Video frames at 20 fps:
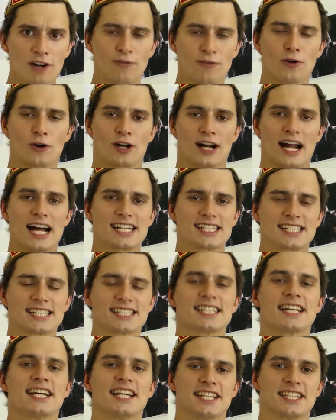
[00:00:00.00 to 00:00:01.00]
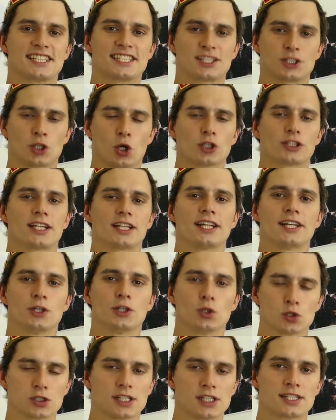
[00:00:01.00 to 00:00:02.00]
For Russians, it's totally
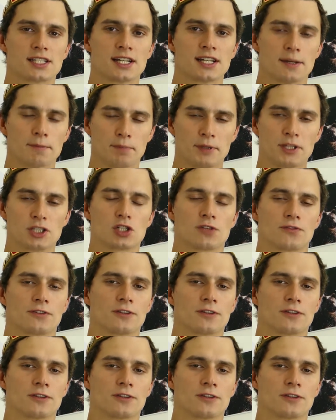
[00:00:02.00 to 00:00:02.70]
useless piece of